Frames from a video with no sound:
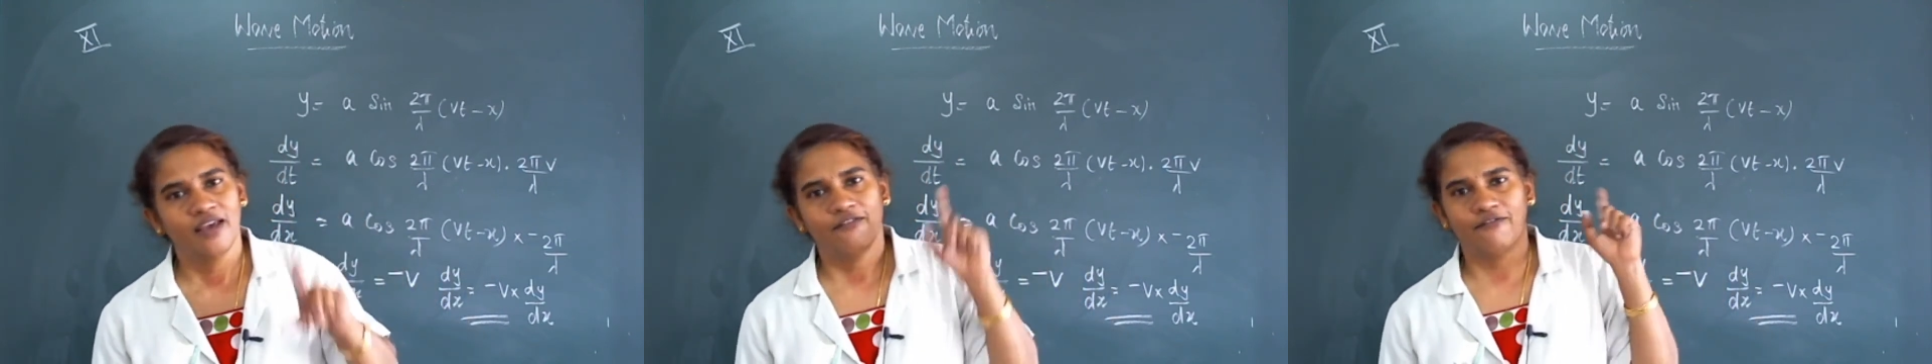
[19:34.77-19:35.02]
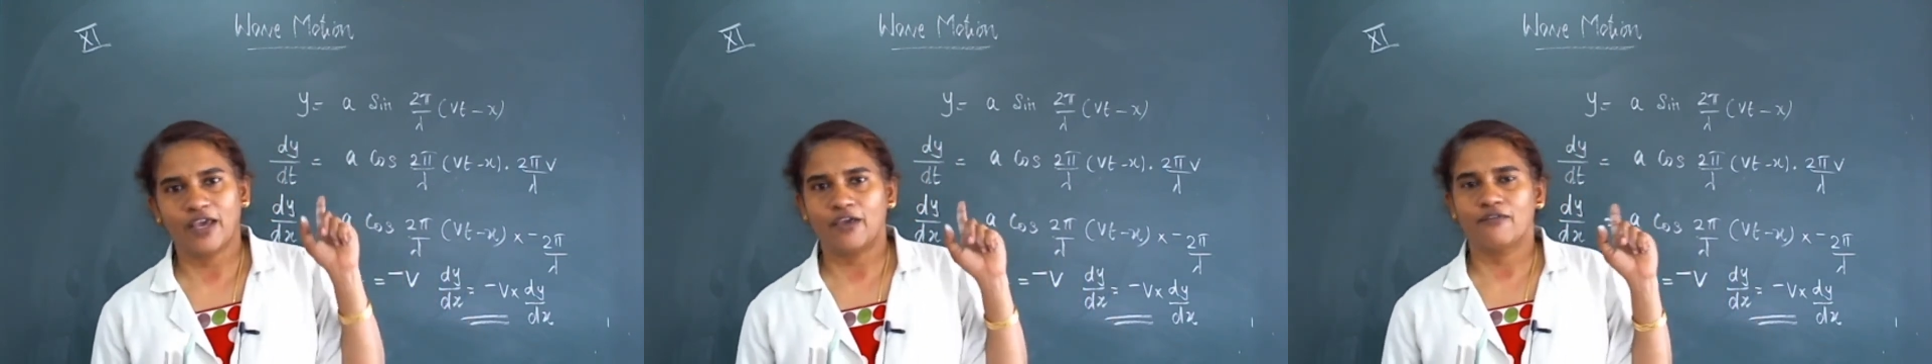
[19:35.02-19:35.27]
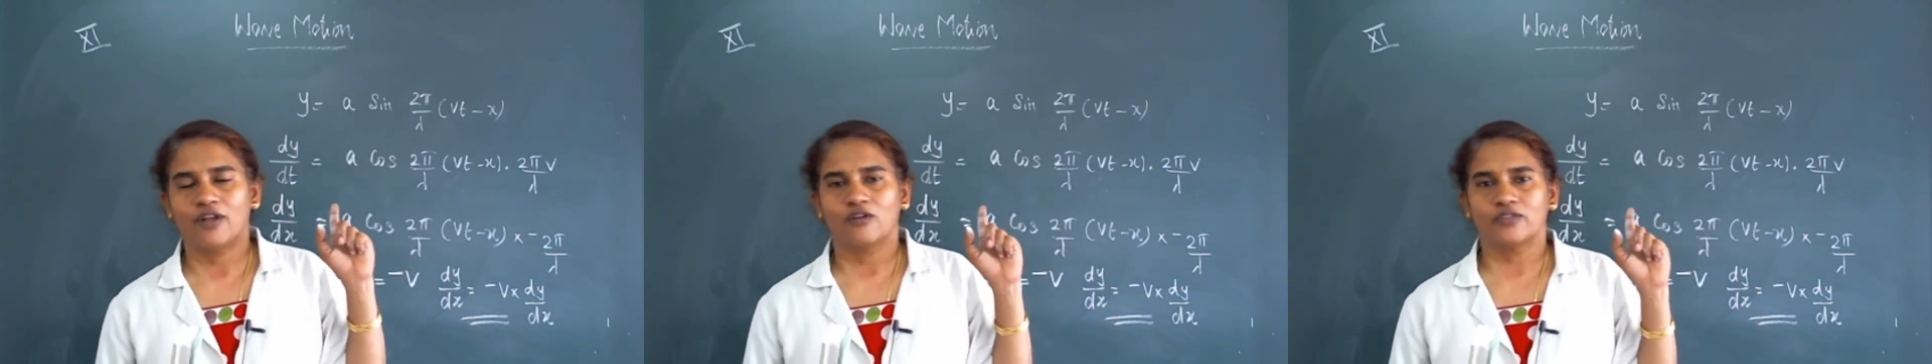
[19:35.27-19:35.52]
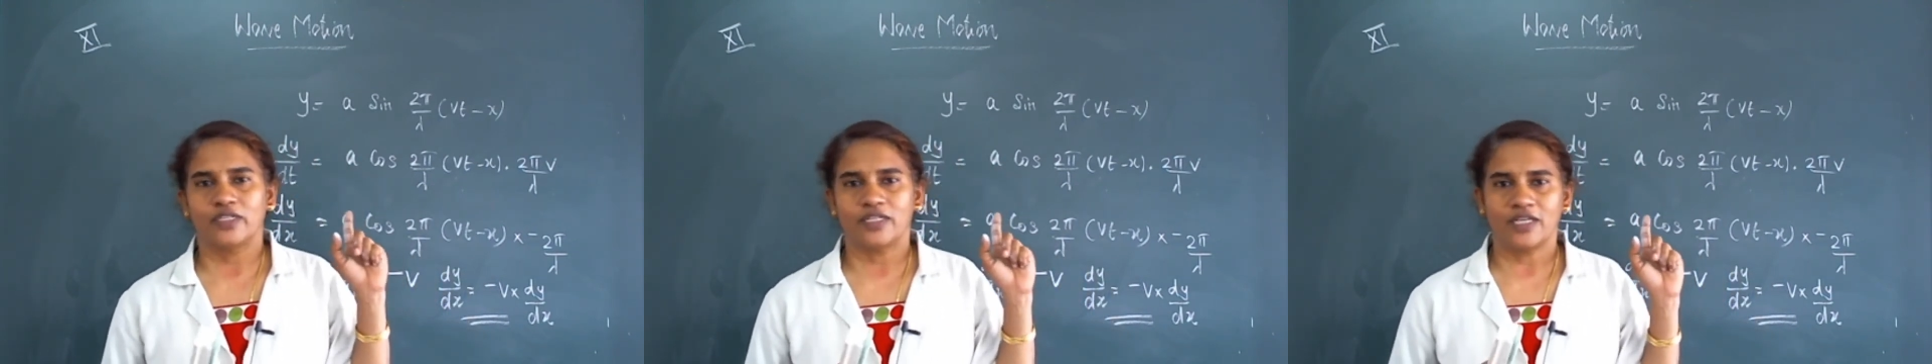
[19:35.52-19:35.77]
wave
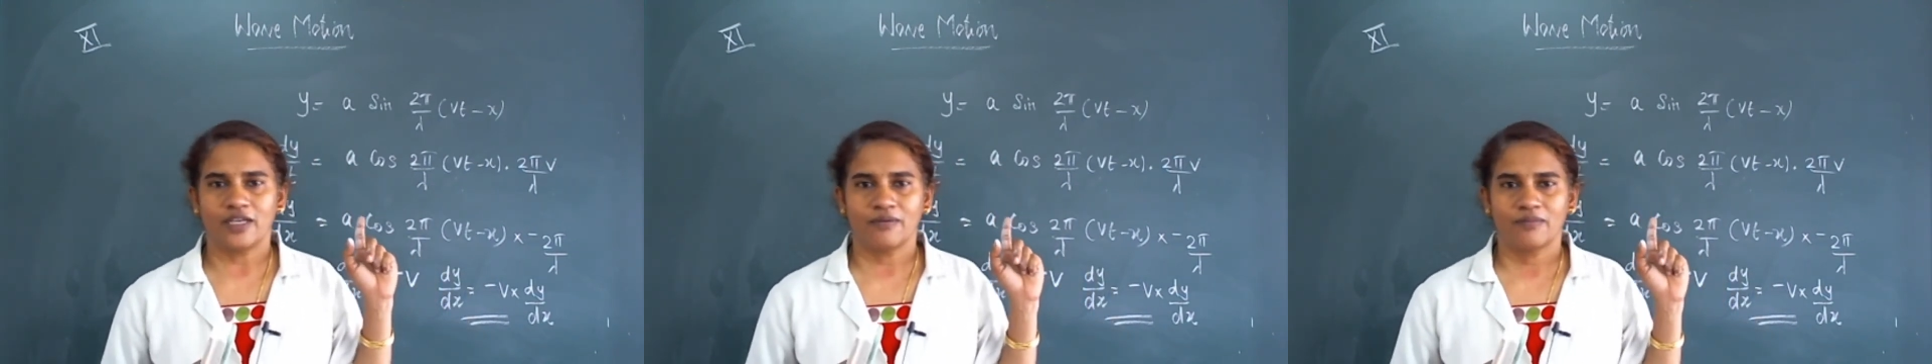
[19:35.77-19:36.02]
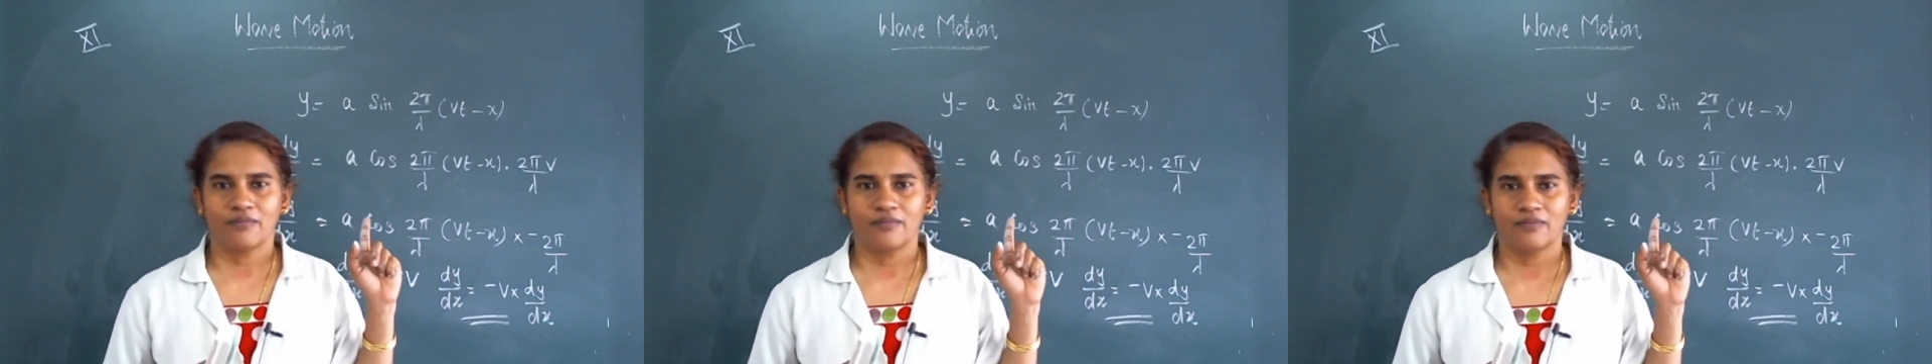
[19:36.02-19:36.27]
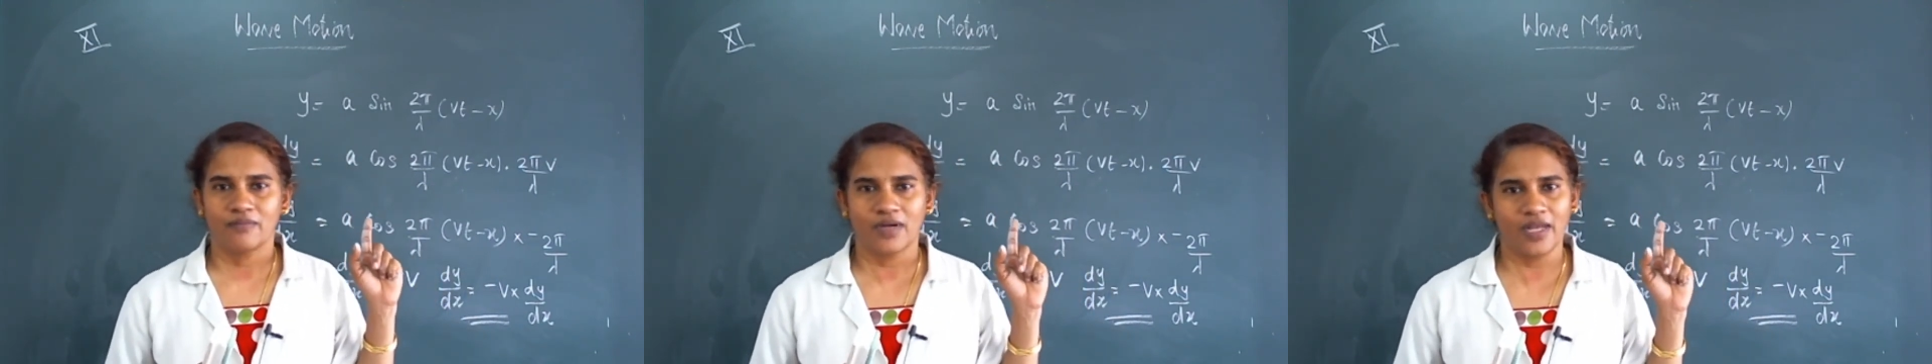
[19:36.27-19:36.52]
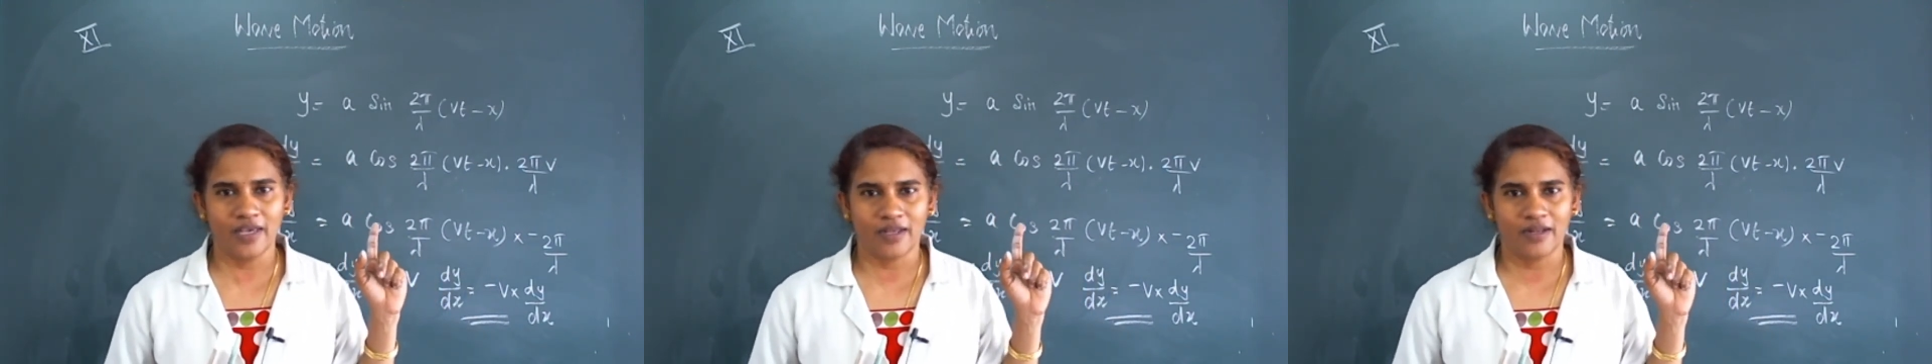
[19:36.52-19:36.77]
velocity.
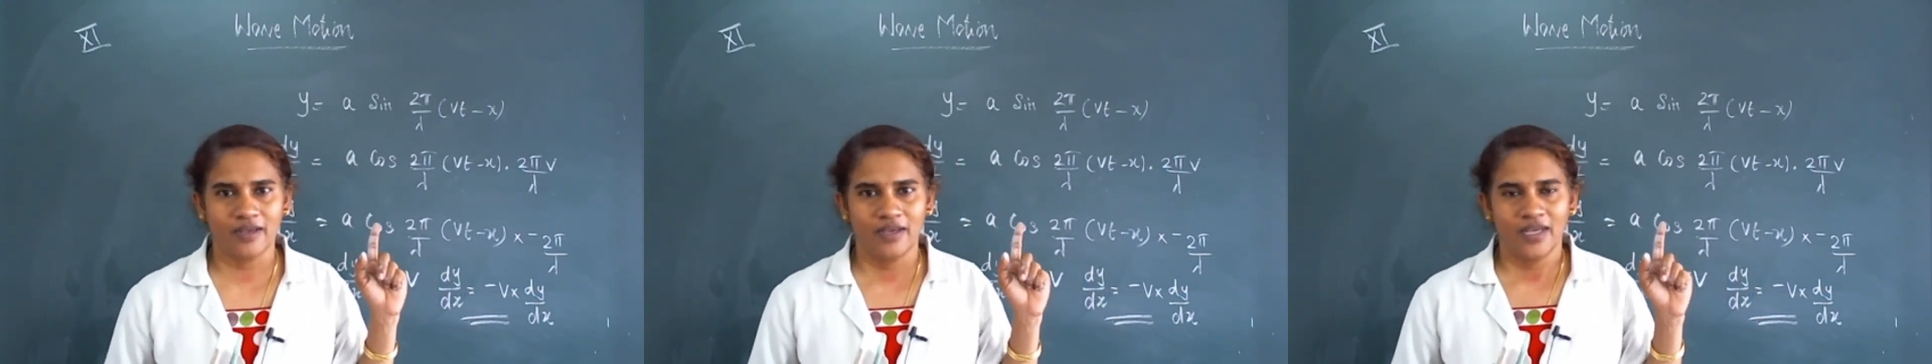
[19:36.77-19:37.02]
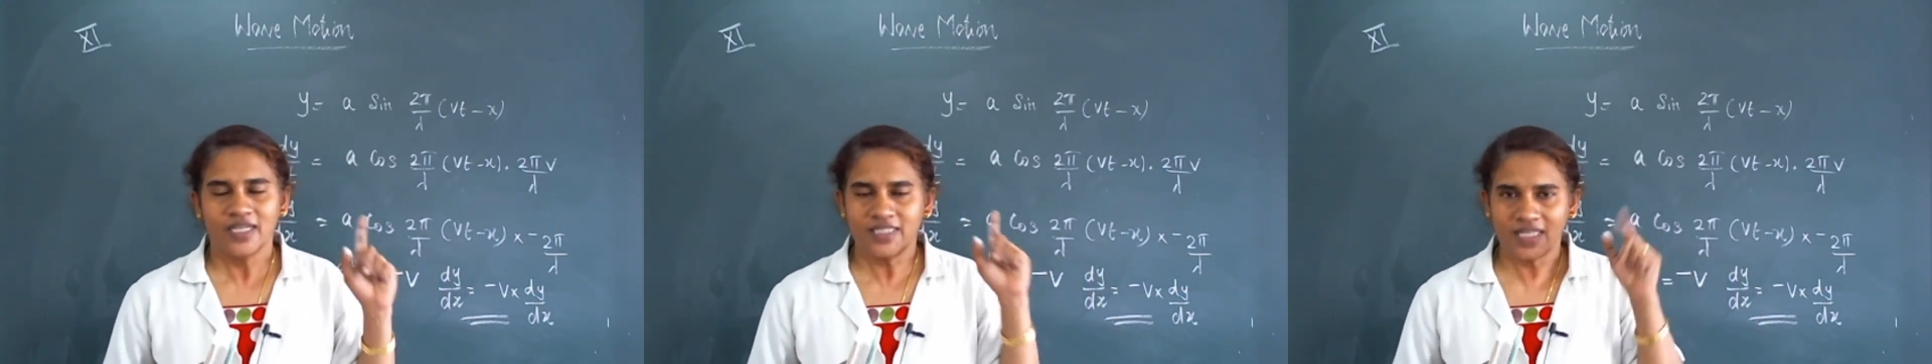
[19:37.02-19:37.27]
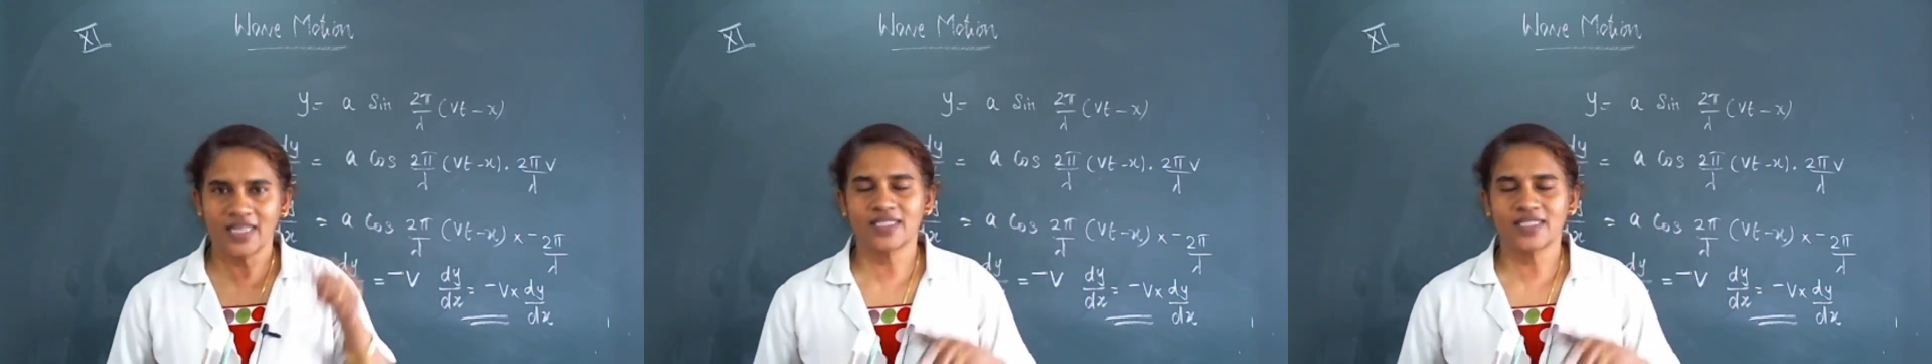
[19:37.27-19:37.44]
Clear? See the